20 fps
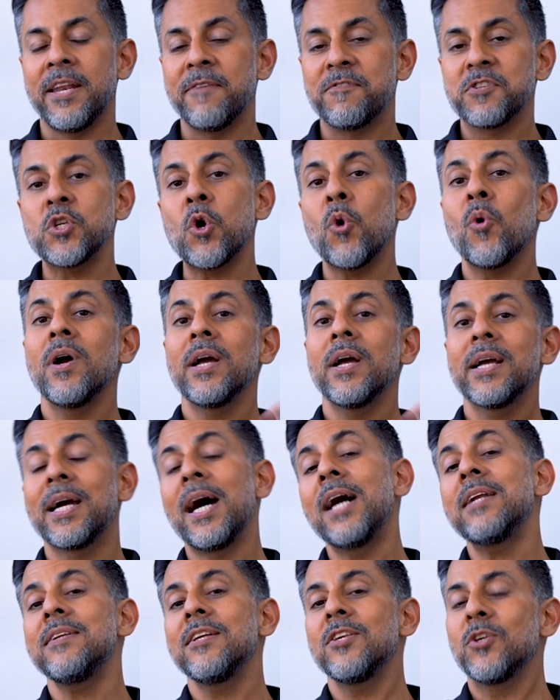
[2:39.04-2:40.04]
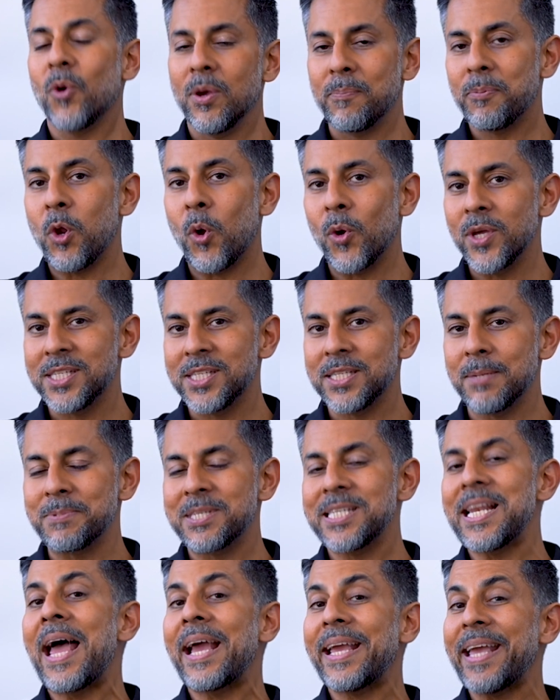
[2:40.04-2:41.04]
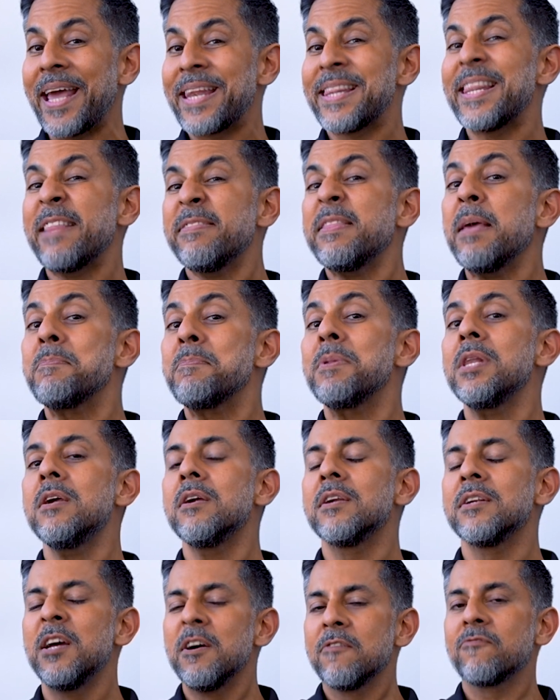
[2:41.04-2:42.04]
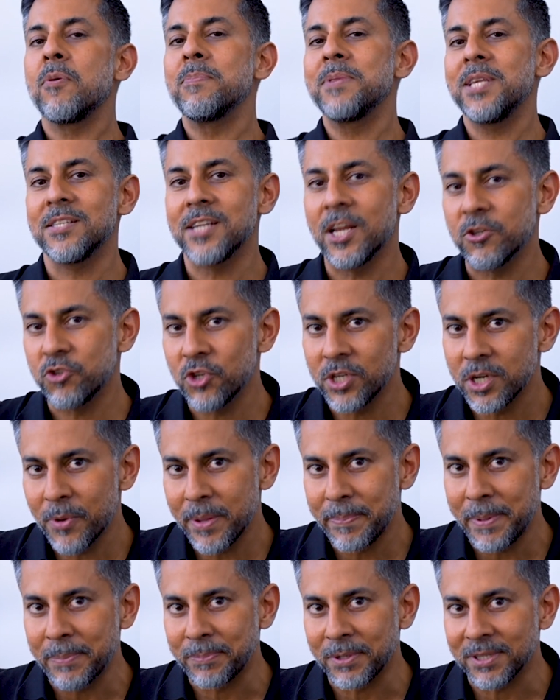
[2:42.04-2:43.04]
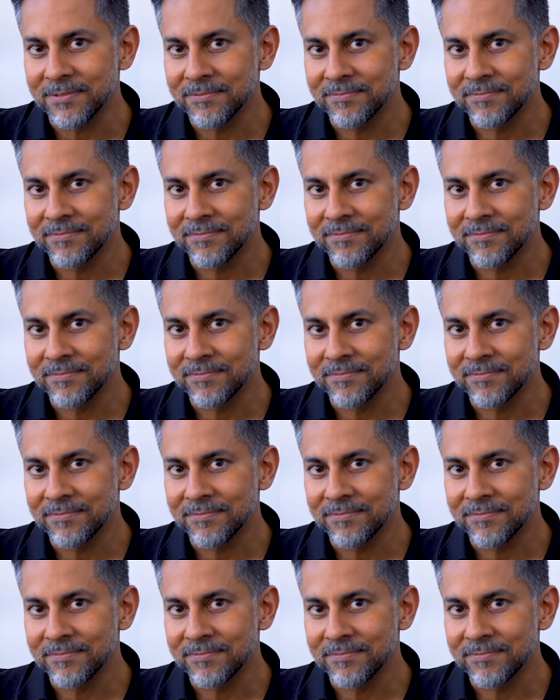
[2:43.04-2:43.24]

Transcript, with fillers: And if so, cut your employees some slack and let them learn from these legendary people.